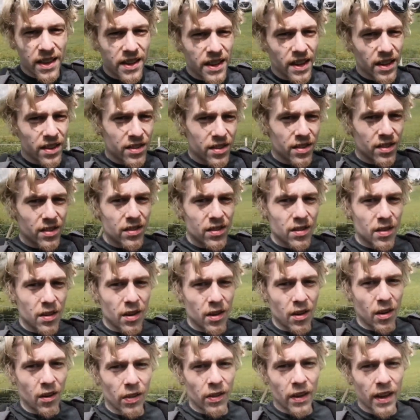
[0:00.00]
the distance
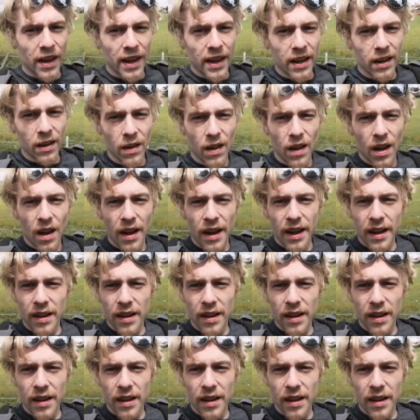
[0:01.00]
on the hill